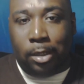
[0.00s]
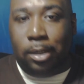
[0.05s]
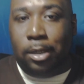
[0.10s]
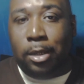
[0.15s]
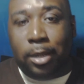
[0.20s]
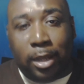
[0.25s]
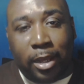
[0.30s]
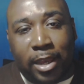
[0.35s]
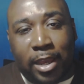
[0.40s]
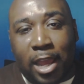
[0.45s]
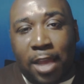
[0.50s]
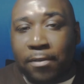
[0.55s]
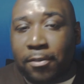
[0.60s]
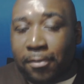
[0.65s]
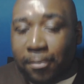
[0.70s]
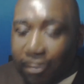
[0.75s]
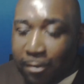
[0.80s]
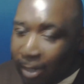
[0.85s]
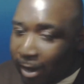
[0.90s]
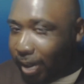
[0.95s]
look at
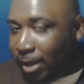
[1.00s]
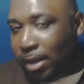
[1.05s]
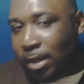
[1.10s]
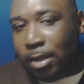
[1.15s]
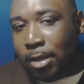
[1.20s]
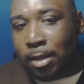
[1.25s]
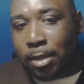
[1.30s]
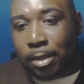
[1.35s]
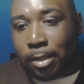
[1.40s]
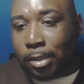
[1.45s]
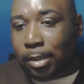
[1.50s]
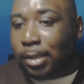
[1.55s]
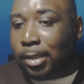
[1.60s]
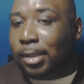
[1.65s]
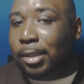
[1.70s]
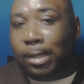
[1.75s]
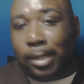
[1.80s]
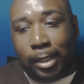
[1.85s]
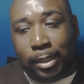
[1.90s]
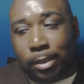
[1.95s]
Kevin Feige,
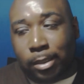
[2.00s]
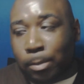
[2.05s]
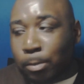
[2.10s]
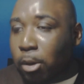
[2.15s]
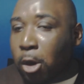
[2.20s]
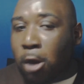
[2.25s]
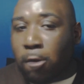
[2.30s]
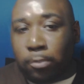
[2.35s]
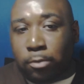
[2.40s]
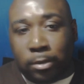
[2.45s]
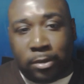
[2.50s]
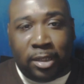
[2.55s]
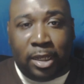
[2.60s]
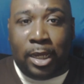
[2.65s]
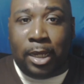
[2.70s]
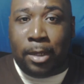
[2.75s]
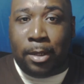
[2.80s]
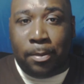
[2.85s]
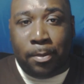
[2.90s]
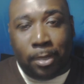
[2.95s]
look at the Marvel
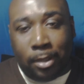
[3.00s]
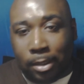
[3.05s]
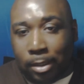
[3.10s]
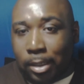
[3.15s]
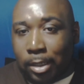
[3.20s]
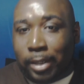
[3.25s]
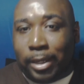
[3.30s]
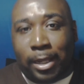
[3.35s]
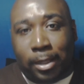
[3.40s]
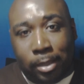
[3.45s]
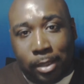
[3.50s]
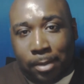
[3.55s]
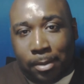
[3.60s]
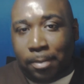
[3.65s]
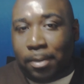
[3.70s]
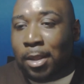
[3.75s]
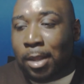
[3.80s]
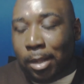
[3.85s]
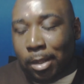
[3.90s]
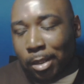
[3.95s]
team, look at
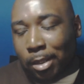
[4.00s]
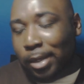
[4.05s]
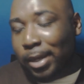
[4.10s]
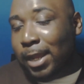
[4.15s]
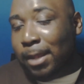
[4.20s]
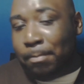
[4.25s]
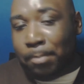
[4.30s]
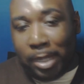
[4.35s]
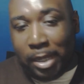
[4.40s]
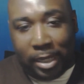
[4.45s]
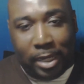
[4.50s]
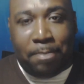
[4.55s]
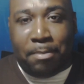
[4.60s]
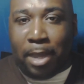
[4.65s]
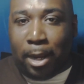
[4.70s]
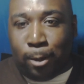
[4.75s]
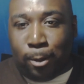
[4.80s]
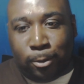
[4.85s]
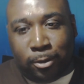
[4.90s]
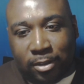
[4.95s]
Mickey
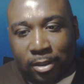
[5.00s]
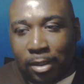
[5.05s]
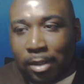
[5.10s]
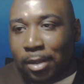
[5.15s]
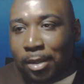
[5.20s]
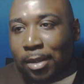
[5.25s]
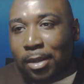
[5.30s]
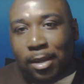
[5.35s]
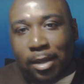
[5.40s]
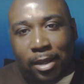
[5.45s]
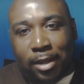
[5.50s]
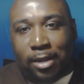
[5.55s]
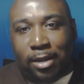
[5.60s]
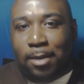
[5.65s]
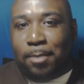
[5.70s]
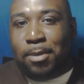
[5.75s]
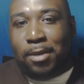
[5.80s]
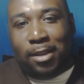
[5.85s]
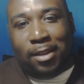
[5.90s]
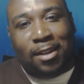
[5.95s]
Mouse in
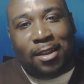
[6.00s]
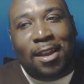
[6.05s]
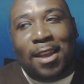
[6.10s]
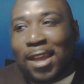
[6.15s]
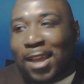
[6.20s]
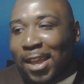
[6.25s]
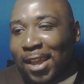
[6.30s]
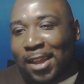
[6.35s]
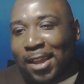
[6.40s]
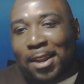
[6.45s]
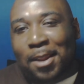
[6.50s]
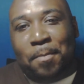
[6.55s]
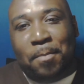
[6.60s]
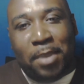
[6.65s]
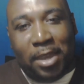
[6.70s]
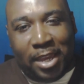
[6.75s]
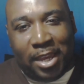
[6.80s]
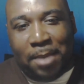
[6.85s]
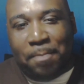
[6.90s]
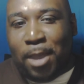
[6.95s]
the
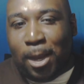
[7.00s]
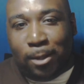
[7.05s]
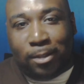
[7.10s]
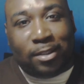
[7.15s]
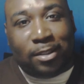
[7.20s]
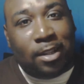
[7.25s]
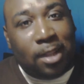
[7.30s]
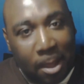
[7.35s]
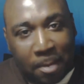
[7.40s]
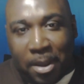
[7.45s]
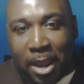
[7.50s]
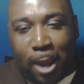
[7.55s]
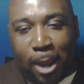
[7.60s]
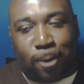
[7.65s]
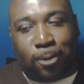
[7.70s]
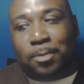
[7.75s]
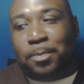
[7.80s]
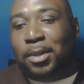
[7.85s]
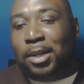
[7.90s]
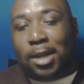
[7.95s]
Mickey Mouse
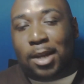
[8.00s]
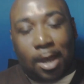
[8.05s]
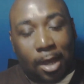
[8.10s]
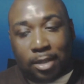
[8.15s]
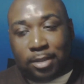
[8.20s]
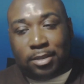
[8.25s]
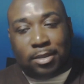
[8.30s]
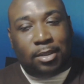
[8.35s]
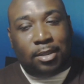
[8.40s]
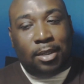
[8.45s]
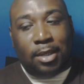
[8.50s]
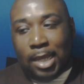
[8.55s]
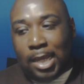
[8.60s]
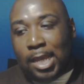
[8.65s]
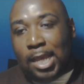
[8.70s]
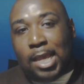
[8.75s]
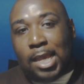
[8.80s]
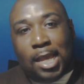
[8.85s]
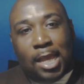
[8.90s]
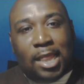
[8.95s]
clubhouse, because
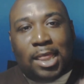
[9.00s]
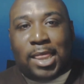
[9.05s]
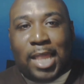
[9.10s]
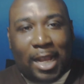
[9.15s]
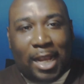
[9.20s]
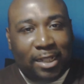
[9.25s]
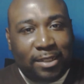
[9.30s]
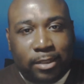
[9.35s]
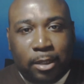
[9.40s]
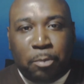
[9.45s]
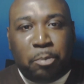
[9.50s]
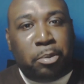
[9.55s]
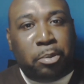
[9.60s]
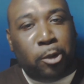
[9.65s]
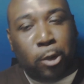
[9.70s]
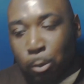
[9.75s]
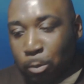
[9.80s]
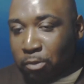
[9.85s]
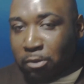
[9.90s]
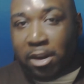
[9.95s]
that's the
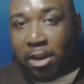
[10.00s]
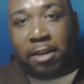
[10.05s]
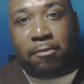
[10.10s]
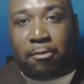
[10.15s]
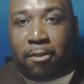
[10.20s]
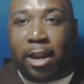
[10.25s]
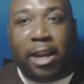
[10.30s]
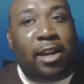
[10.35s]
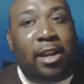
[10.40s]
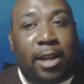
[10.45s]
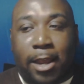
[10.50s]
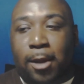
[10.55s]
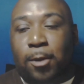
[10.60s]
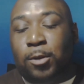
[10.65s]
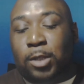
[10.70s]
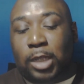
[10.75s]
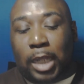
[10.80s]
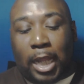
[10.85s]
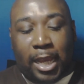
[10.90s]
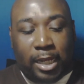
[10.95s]
blueprint right
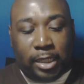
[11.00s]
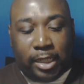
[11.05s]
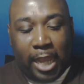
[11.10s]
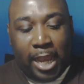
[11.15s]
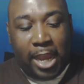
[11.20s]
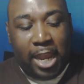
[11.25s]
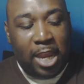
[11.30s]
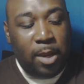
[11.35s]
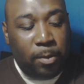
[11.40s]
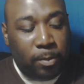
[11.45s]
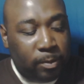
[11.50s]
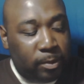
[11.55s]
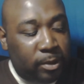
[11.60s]
now. Like, they